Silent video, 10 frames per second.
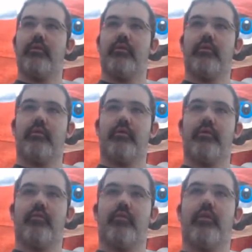Oh,
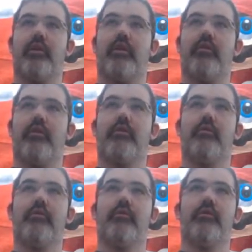there's more
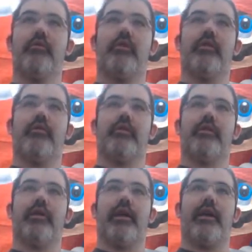arrows. There's his
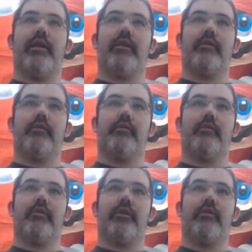dad, I can
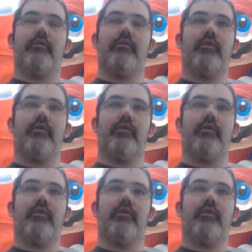tell.